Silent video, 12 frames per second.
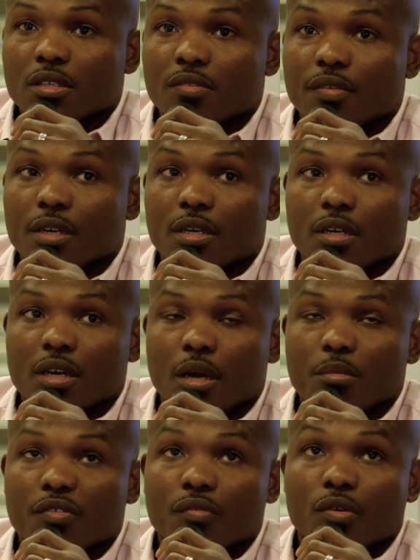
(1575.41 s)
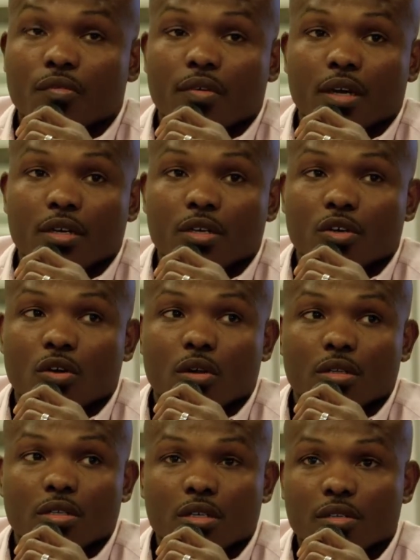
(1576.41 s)
It's very uncommon for a fighter to
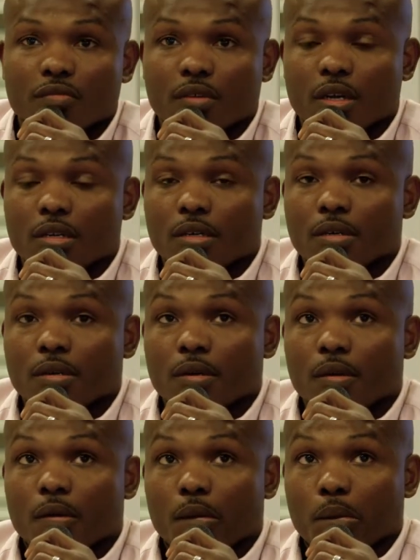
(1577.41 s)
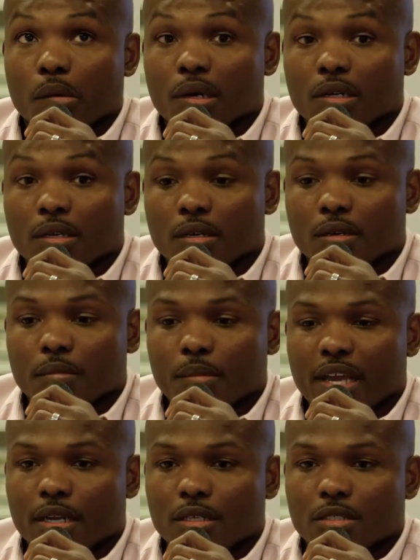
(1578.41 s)
call another fighter, but uh,
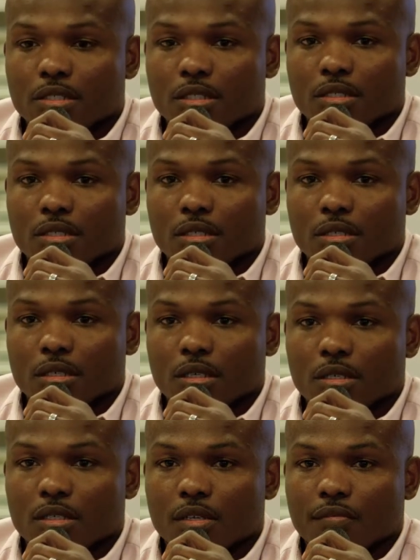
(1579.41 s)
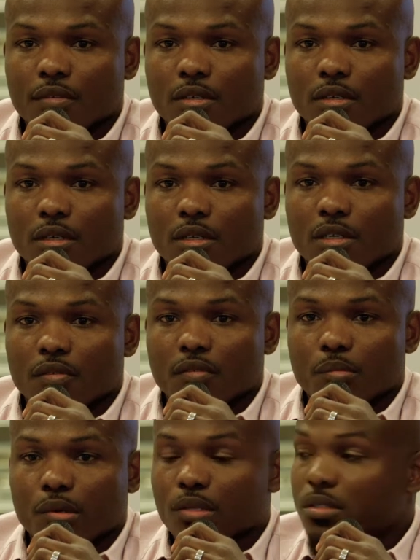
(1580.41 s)
Manny's just a, a, different a
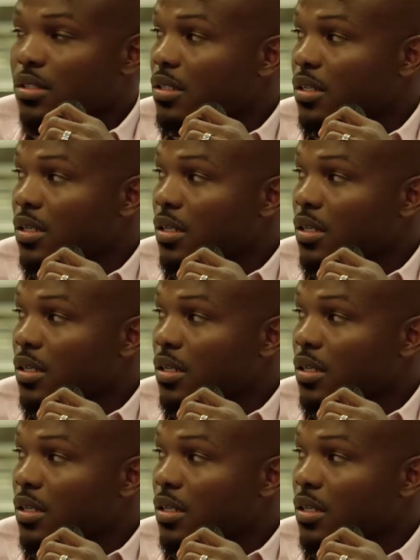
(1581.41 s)
different person.